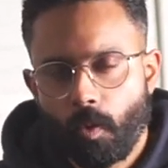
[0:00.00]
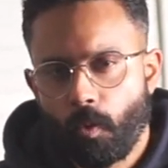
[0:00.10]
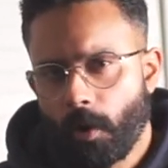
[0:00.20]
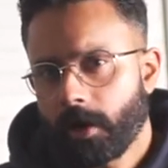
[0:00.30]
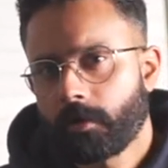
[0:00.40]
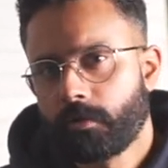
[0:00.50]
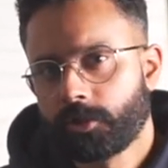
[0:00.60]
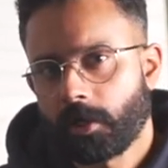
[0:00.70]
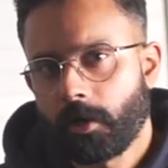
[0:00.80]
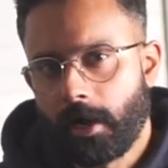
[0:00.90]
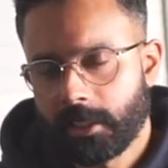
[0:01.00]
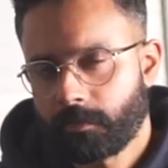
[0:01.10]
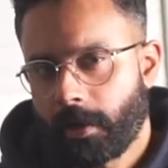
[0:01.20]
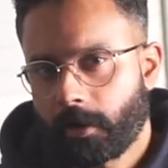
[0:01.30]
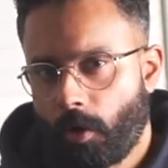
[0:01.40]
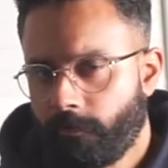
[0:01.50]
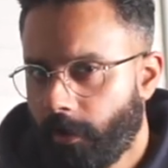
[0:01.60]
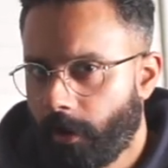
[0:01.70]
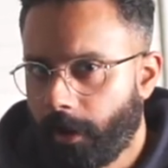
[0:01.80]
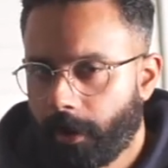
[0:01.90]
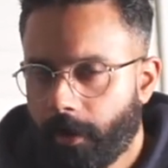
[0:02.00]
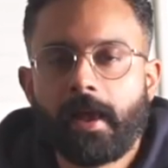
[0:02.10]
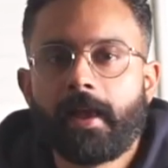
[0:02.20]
one crucial aspect of learning,